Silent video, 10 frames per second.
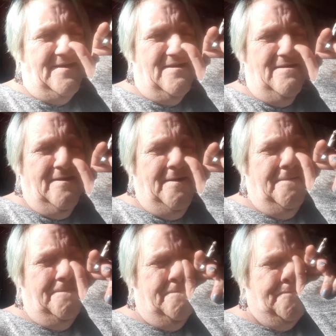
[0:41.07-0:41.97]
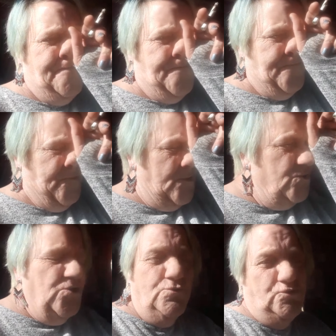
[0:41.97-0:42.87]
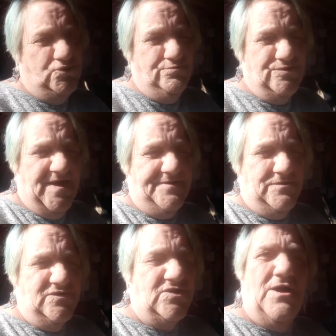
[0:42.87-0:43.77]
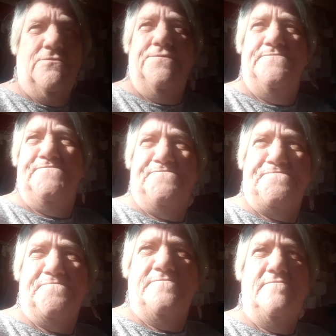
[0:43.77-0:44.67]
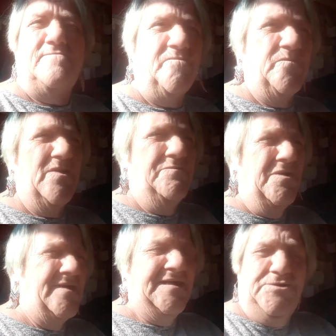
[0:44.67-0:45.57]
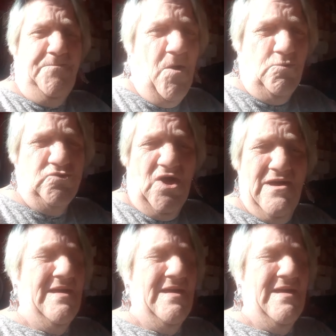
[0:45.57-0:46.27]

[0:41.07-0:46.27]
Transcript: um, YouTube channel, so but can you post?